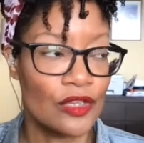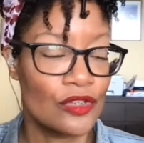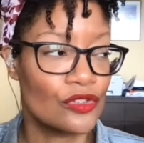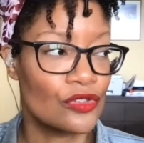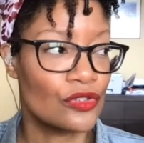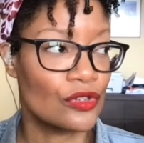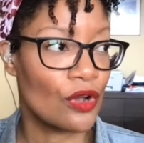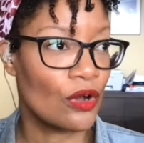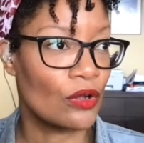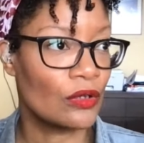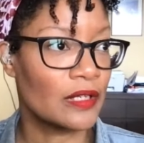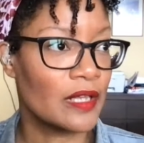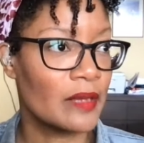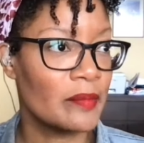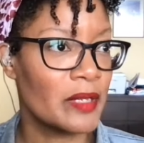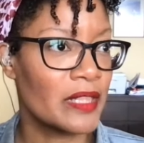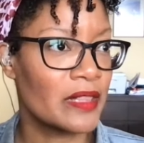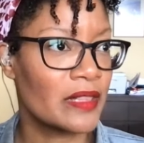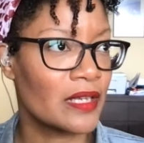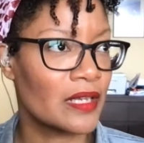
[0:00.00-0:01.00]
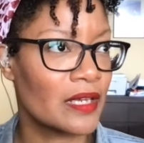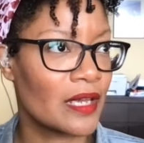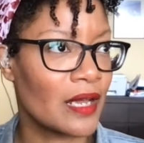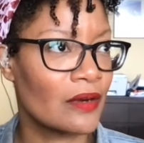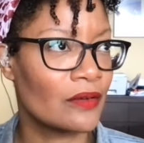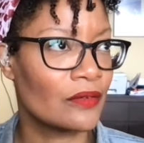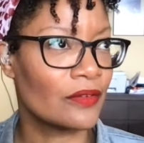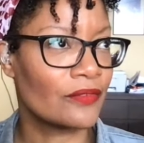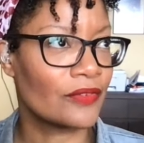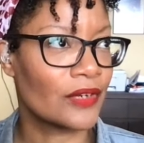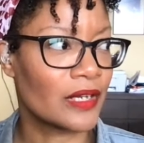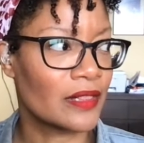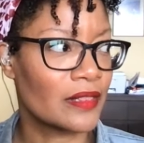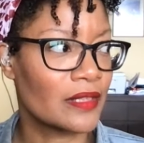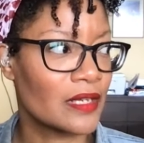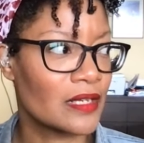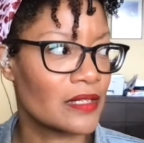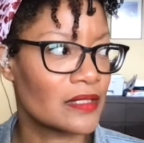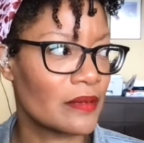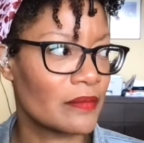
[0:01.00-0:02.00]
So let me think. I don't know if I can
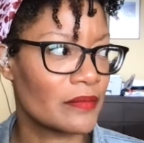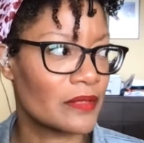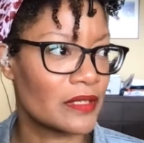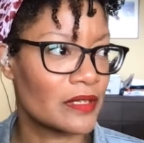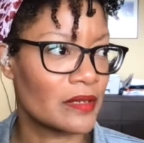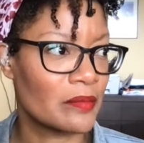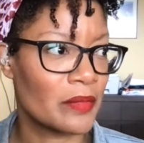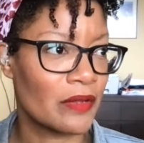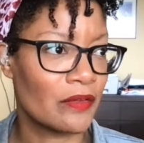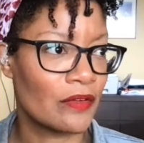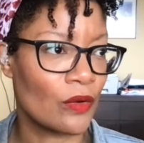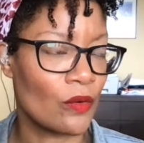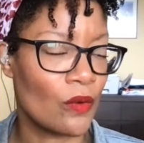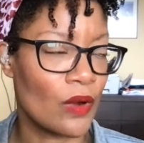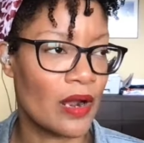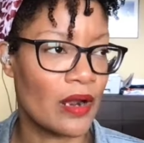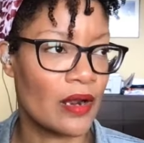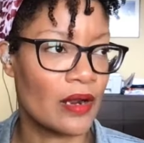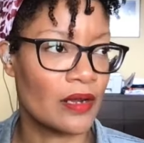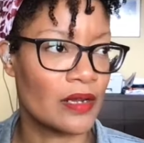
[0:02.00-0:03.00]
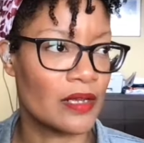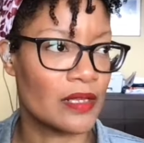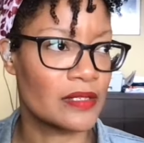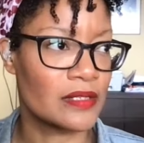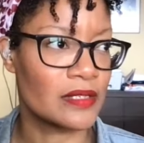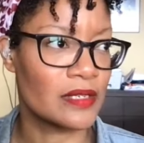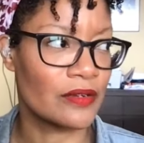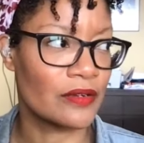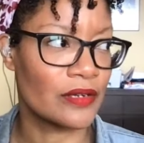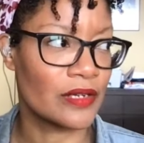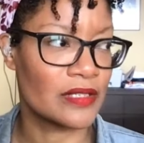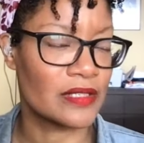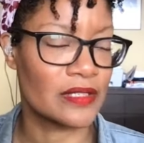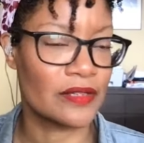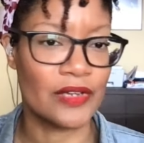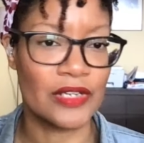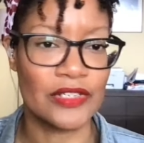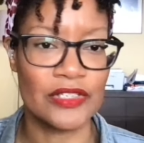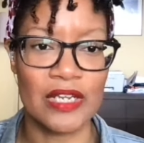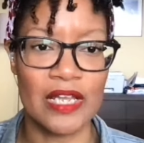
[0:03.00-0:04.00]
think of something that may require a series
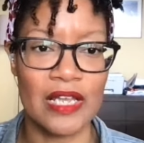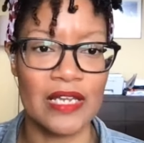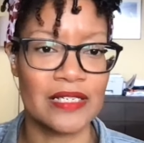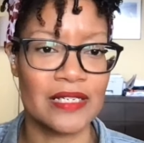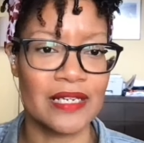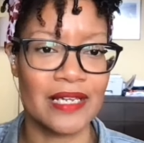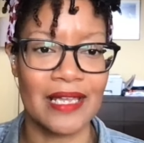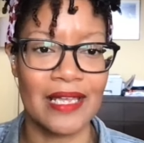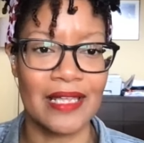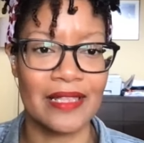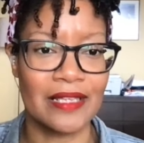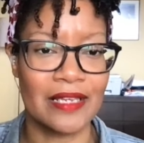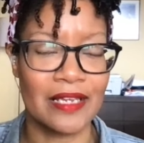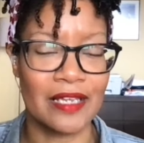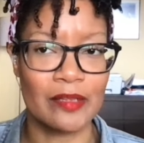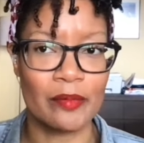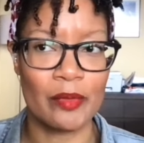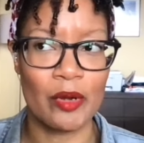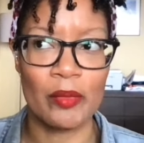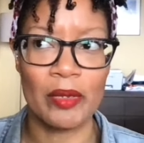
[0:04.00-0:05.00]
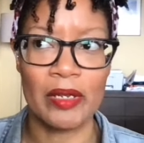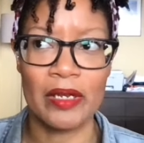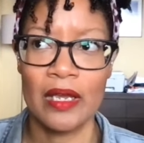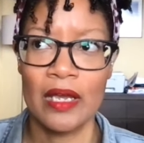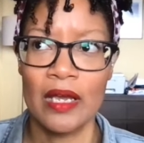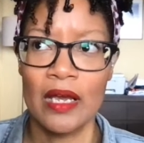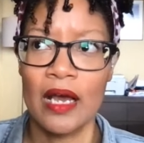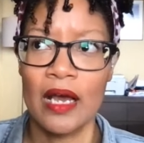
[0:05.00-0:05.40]
of education. I can't think at the moment.